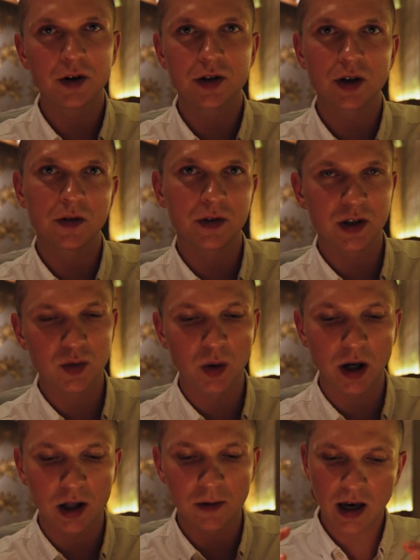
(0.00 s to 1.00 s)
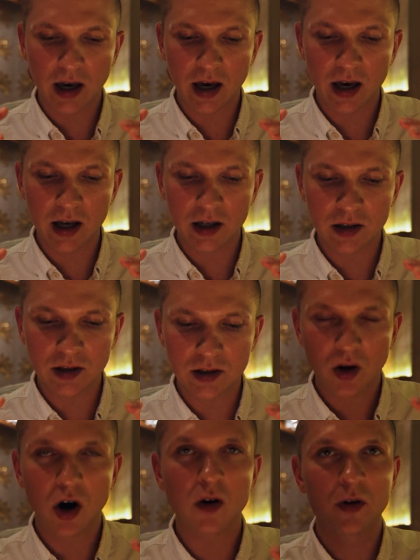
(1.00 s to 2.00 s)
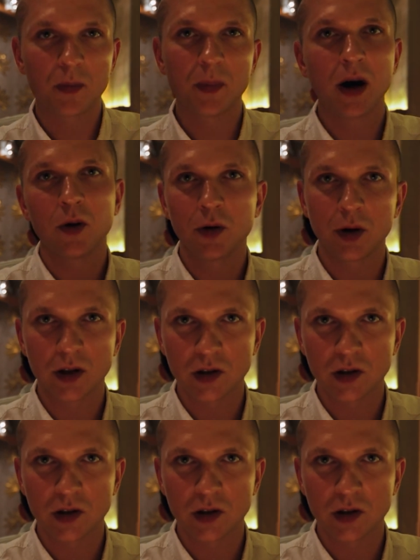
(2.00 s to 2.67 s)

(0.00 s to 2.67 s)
soft as well, and overpowering